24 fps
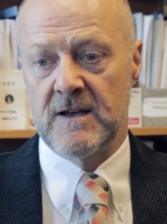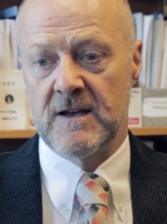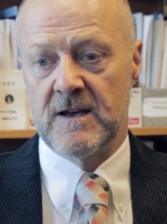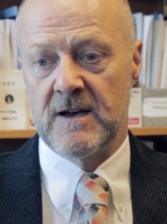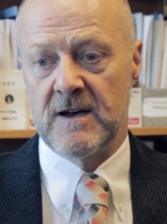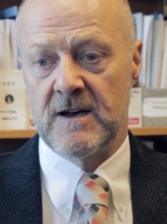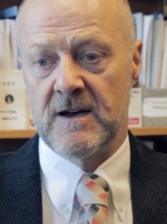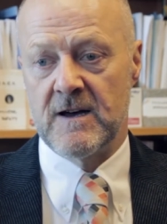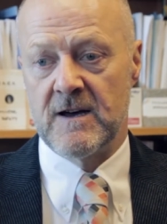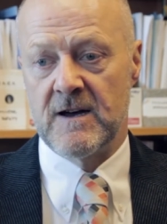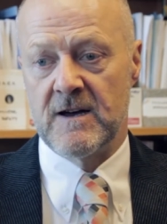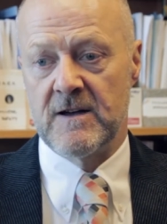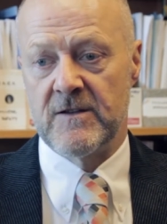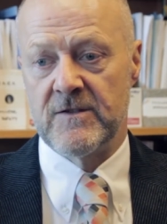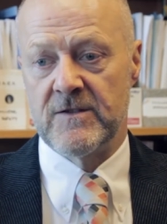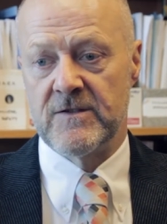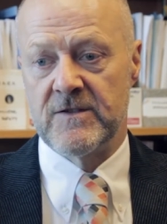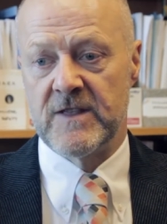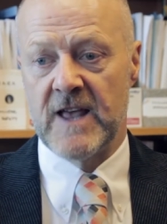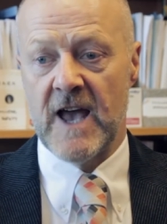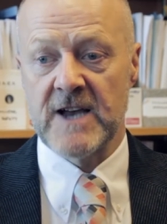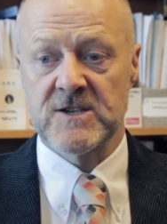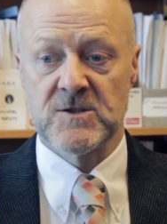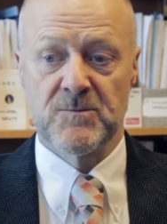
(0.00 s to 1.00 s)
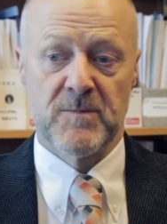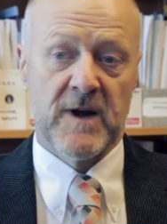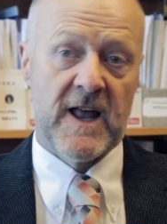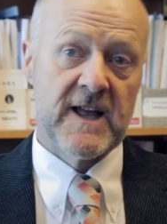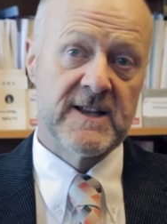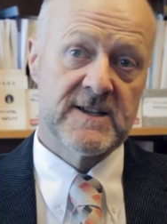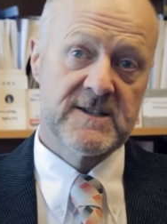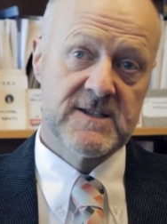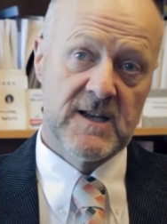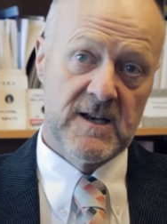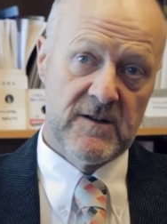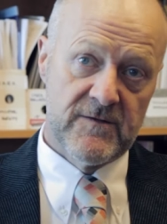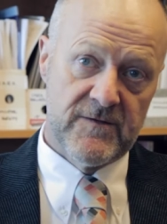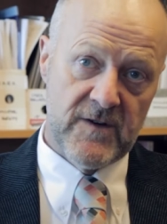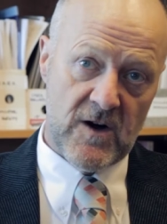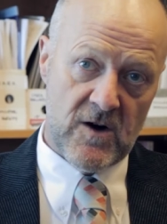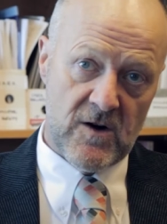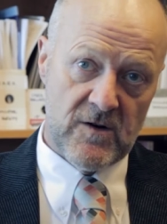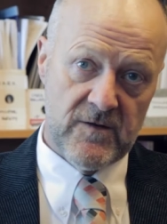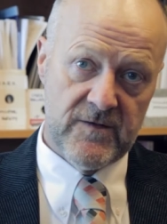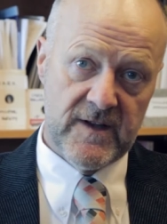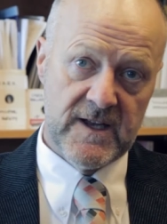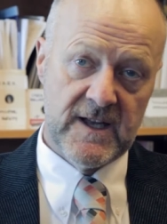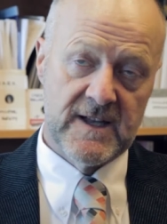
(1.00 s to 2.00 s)
A. Uh, the action plan's still
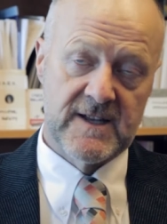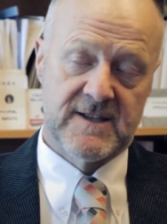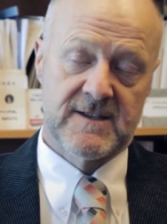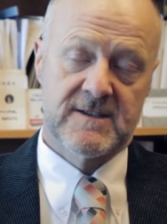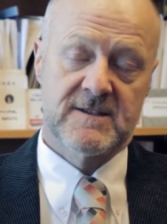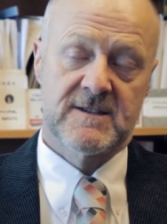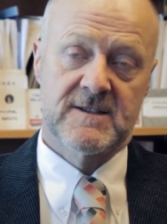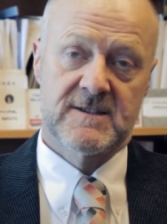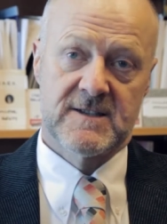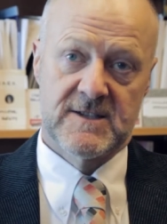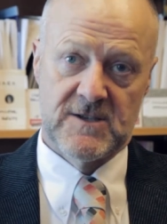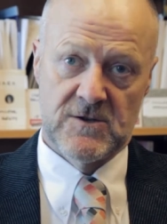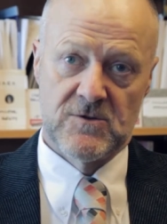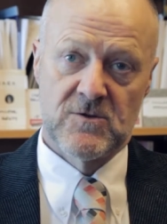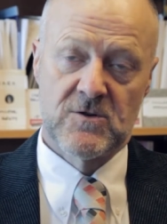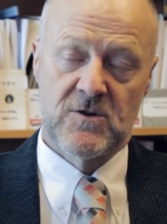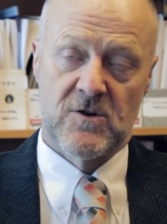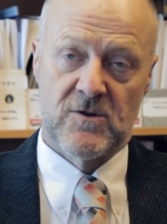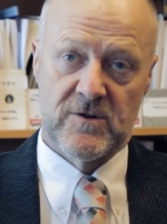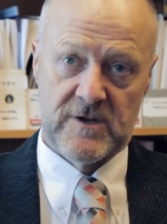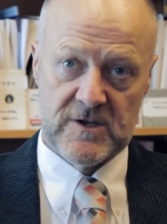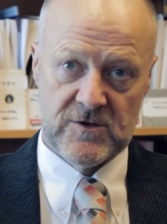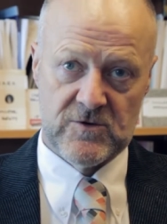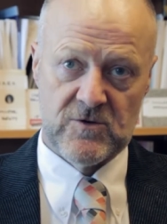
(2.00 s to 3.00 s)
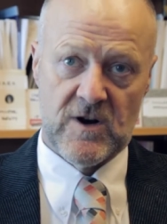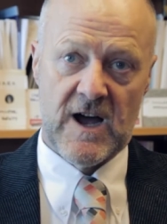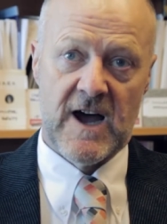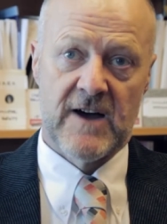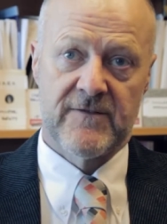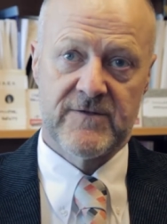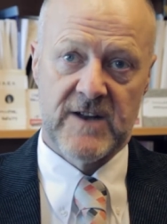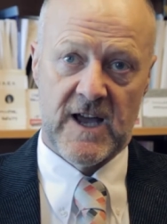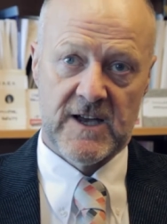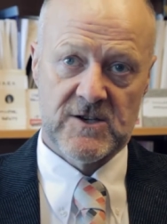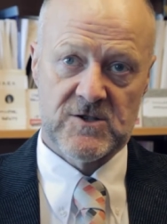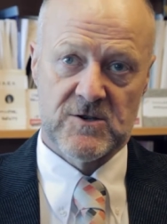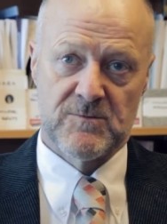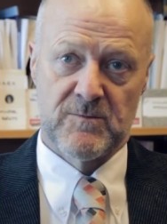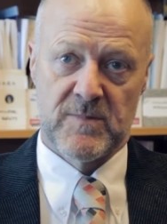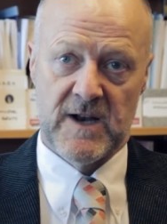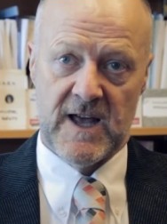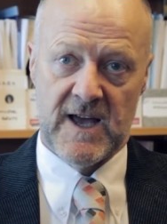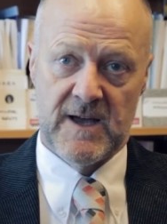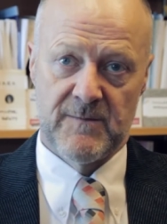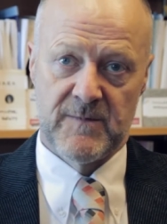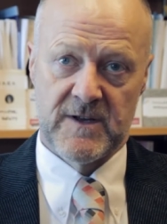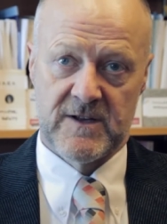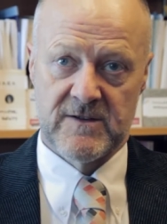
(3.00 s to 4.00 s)
evolving. It's still called a draft action
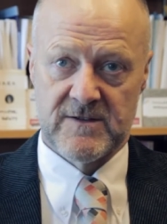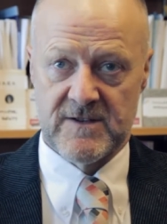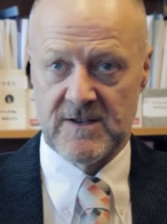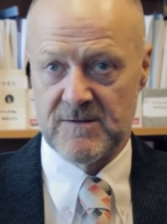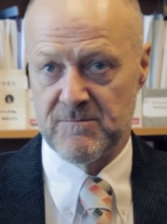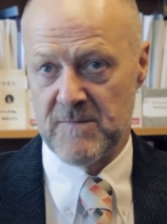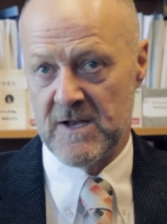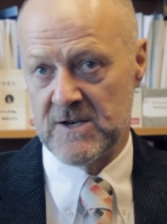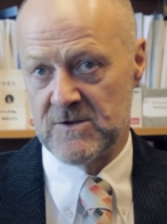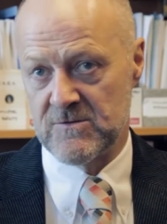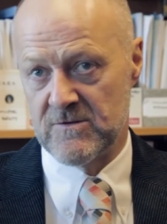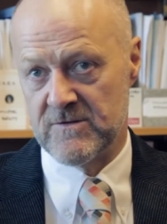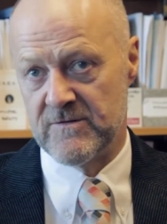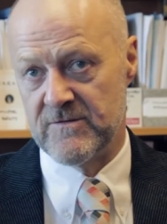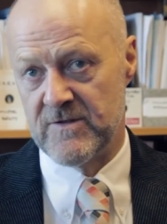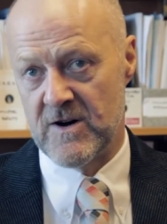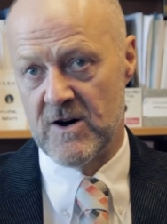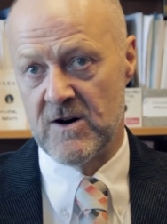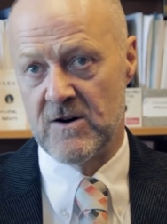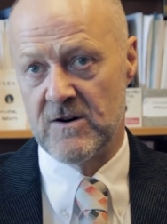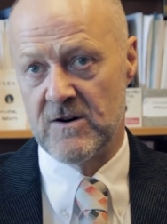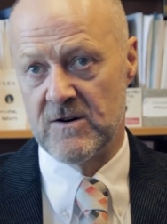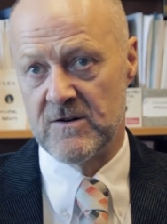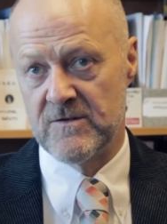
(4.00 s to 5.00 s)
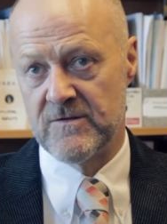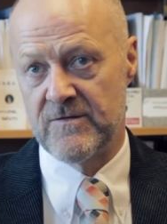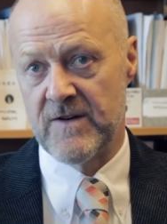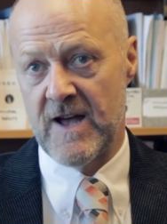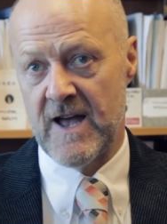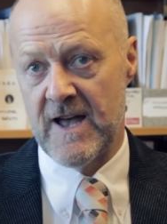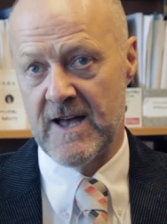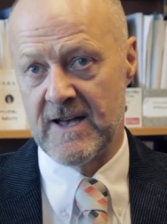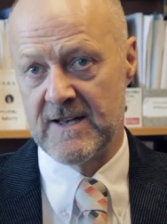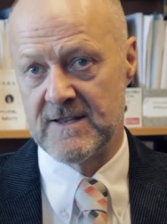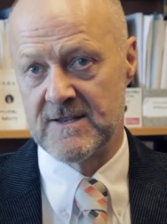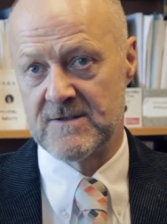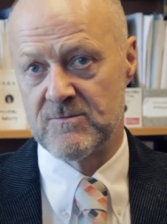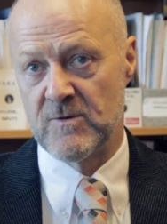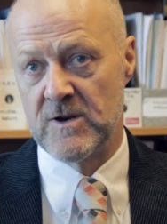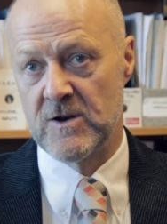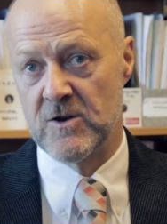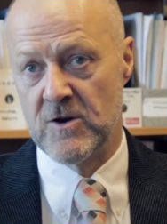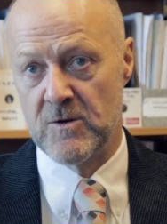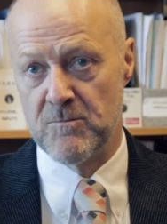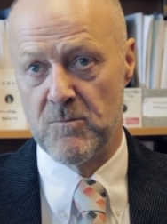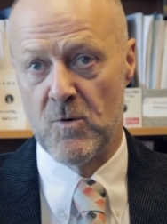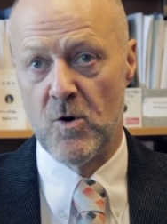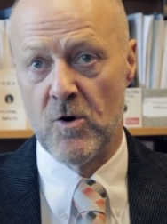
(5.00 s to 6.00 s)
plan because it's meant to evolve as we
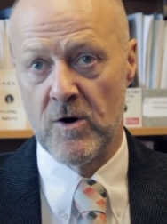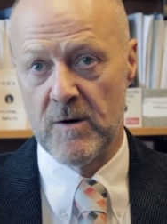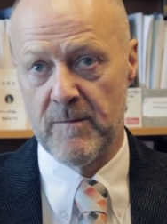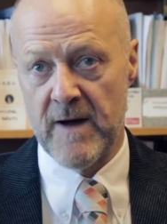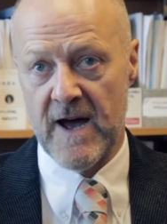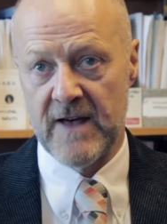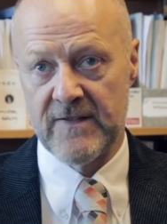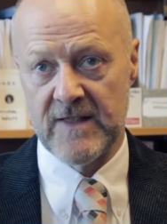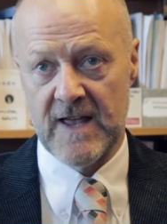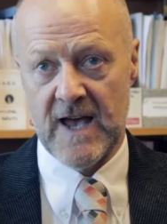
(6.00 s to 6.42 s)
learn more about the